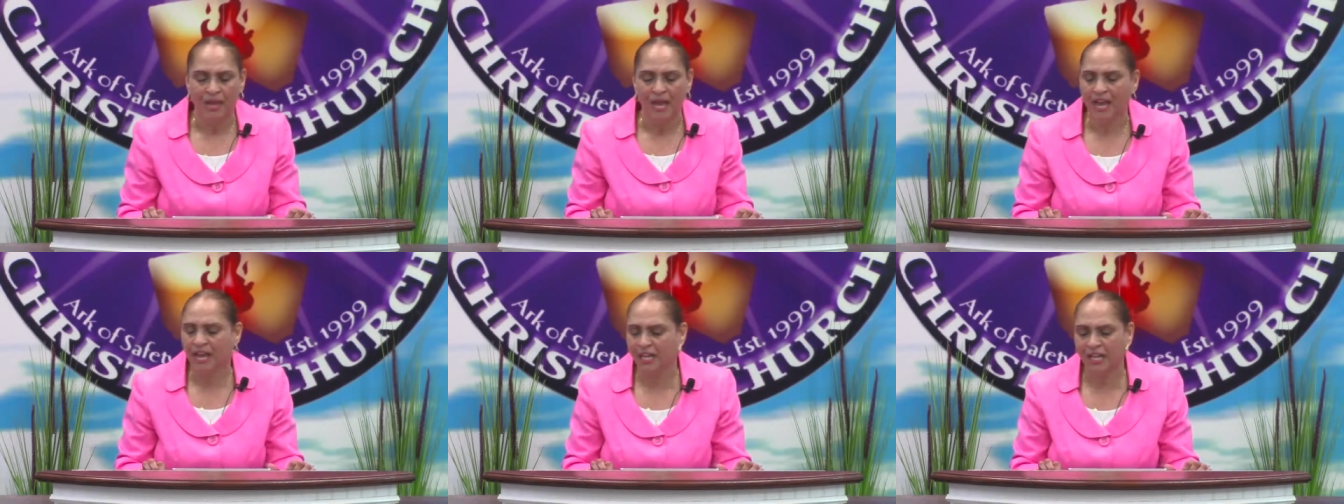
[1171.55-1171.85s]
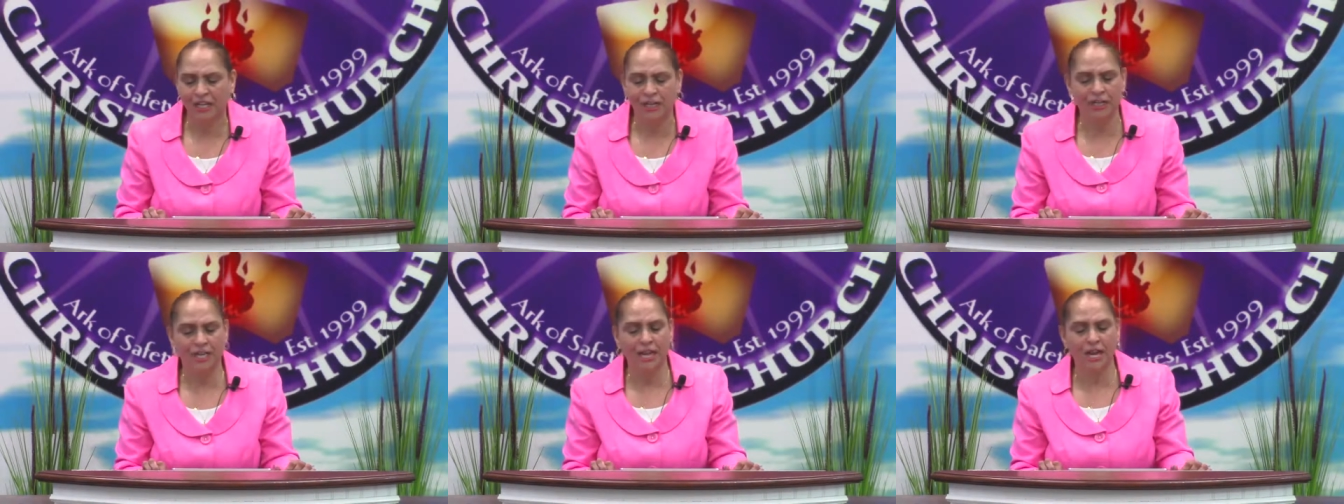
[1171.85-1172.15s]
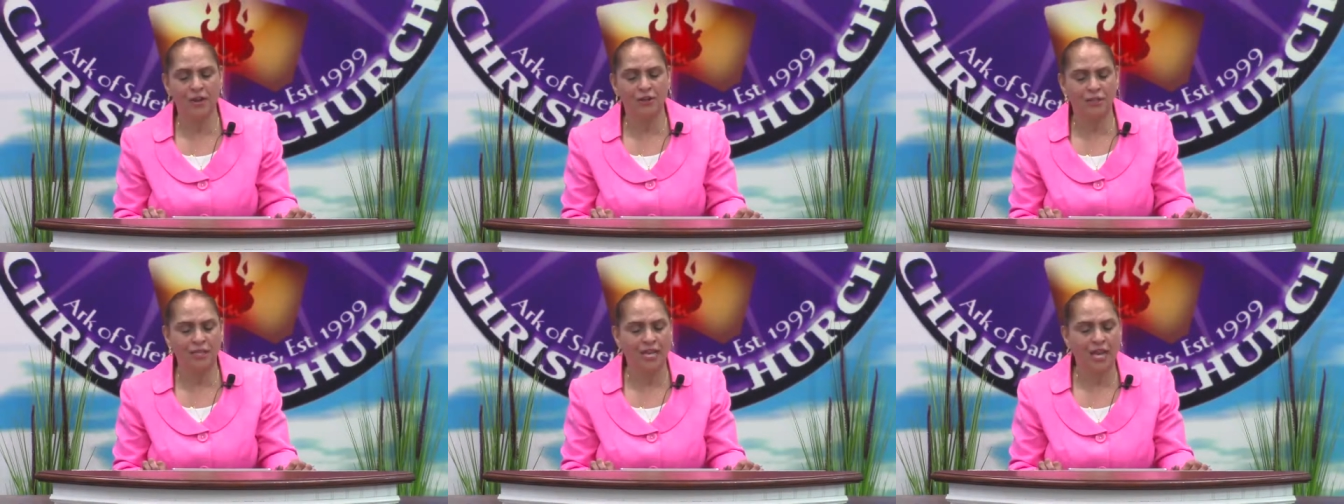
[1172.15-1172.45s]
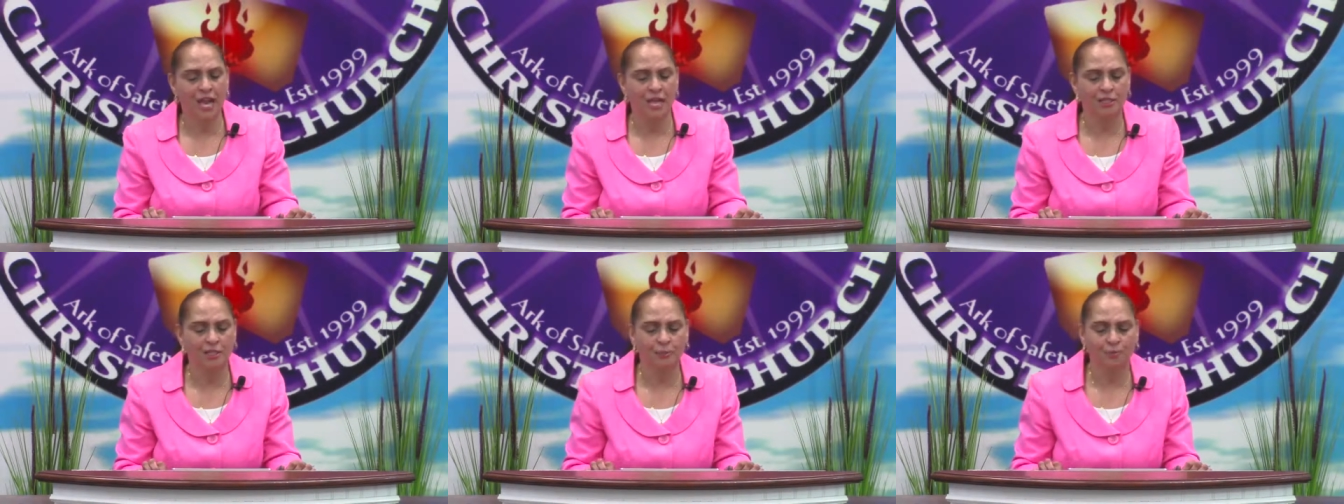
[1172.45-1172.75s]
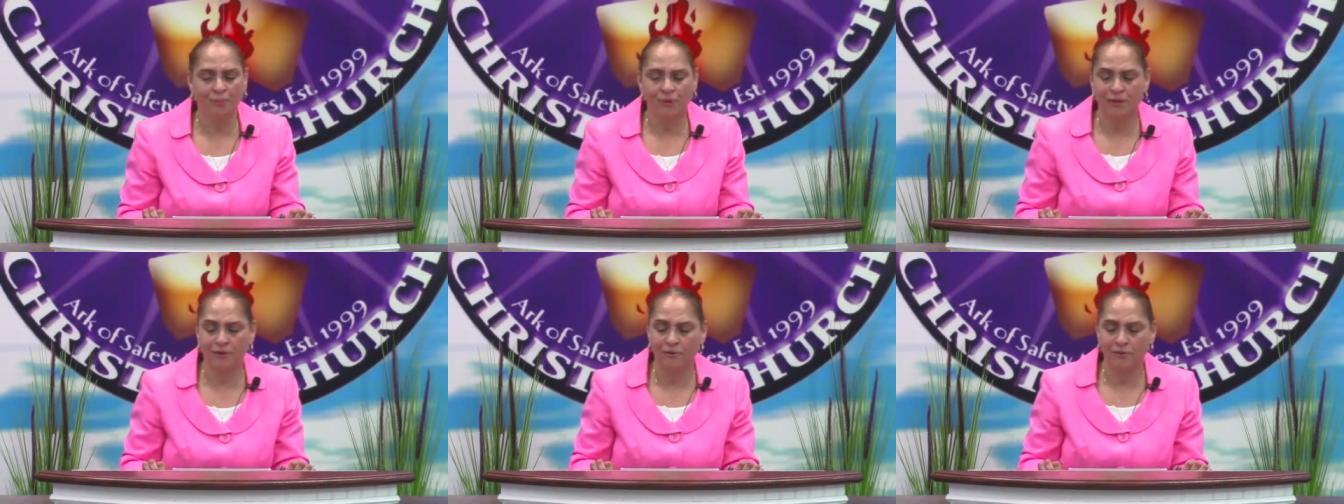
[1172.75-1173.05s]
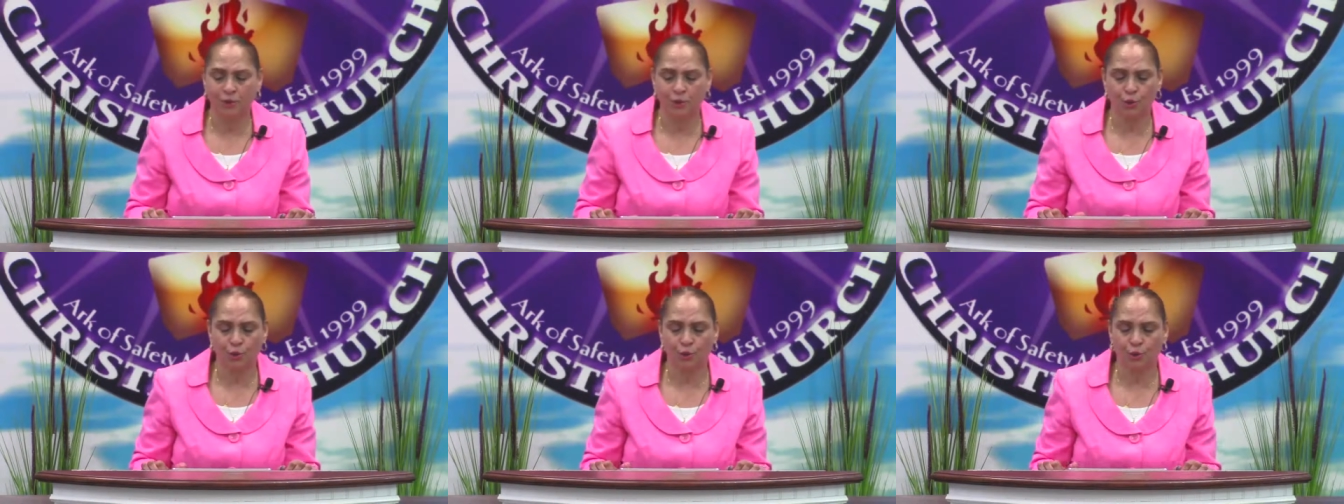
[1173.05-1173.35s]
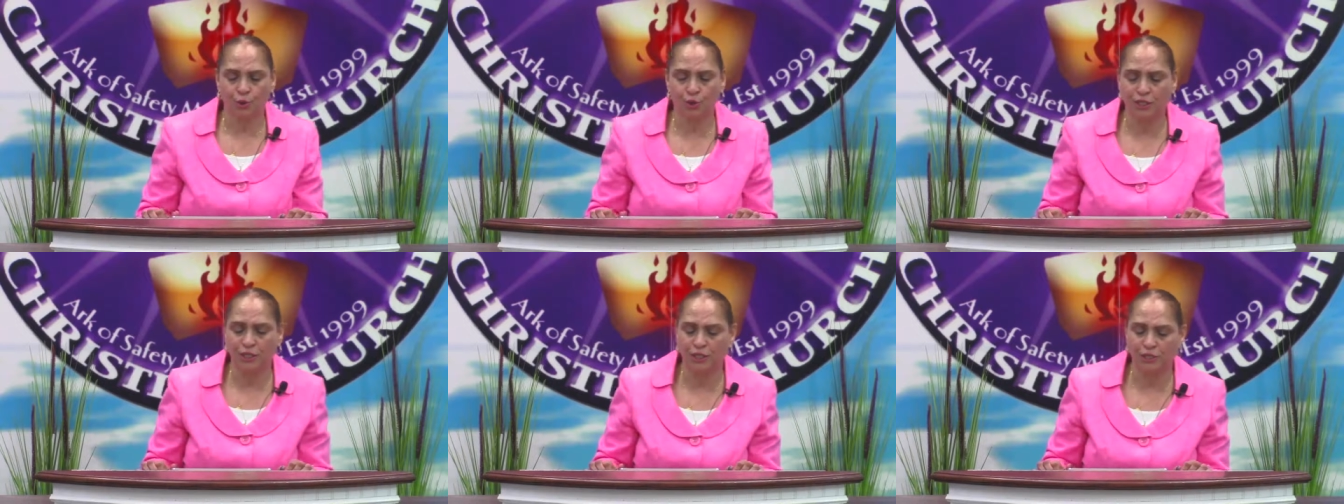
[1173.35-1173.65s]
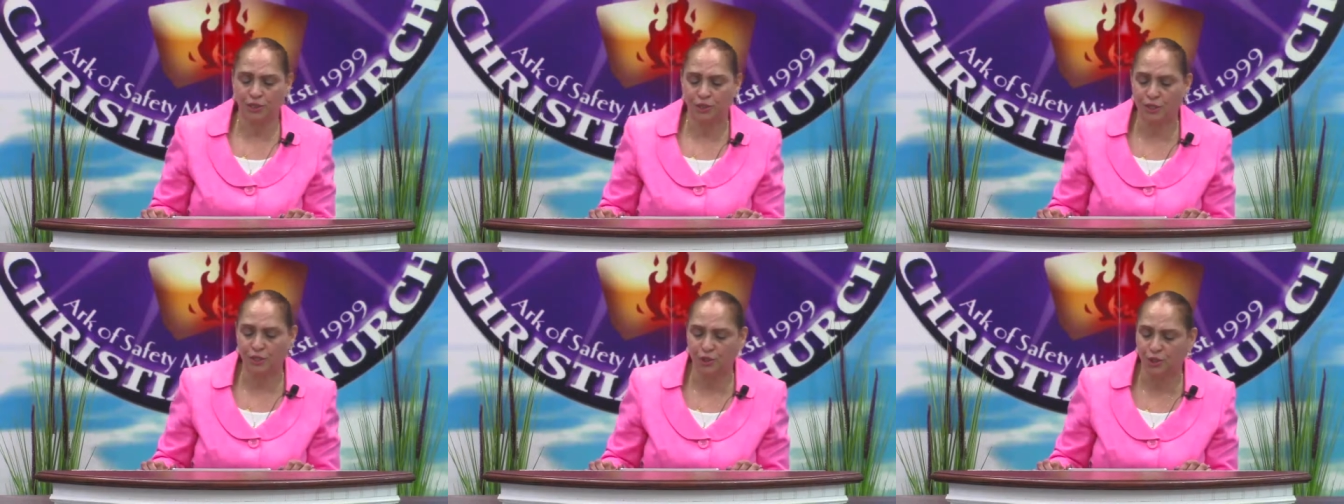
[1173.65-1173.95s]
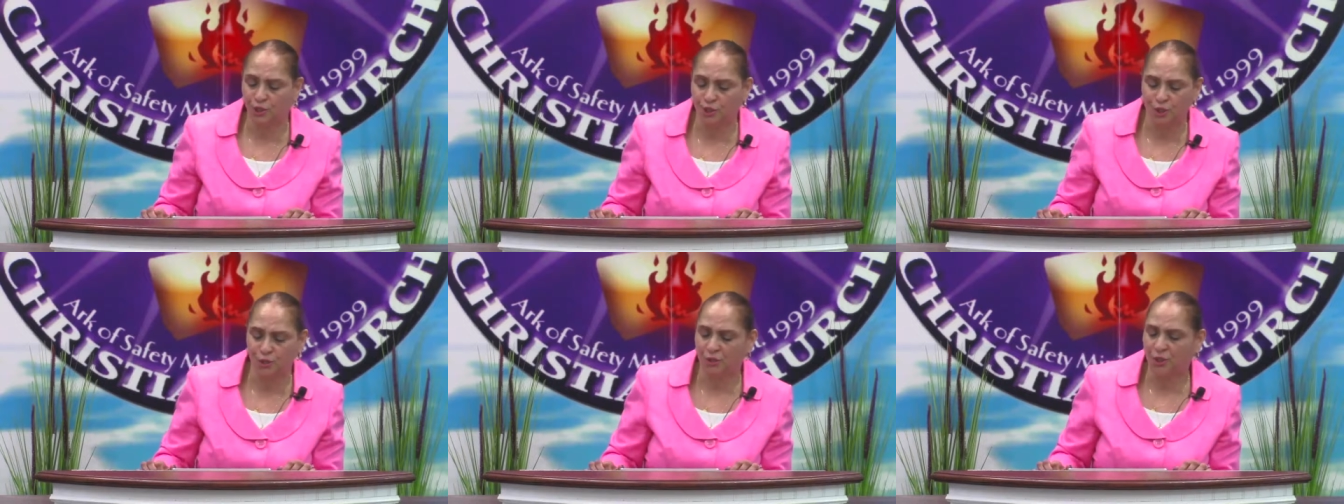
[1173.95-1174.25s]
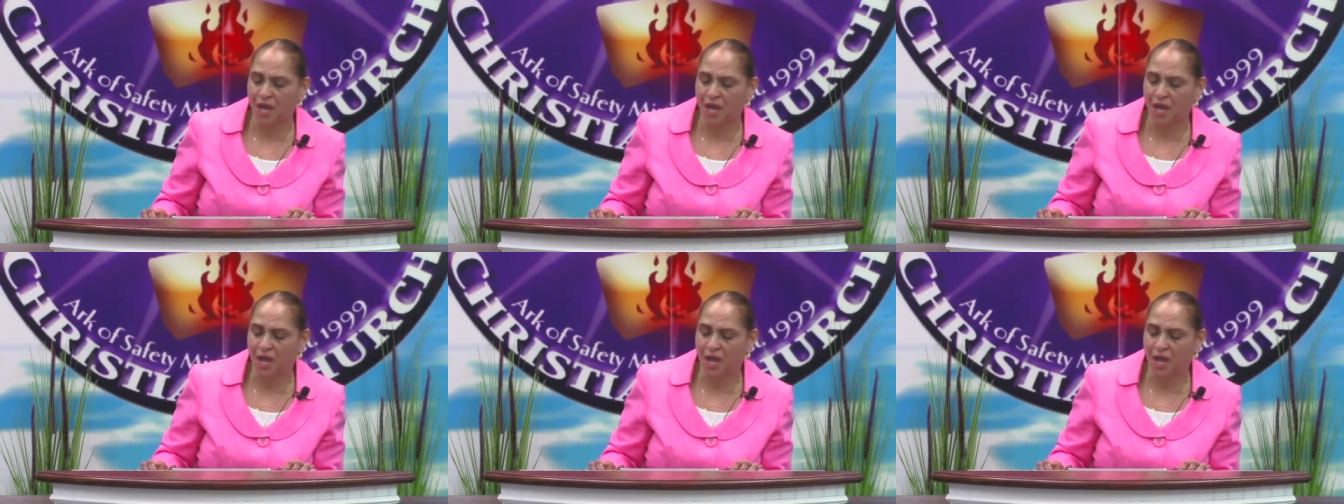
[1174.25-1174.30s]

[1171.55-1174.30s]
And clearly, our spiritual seasons do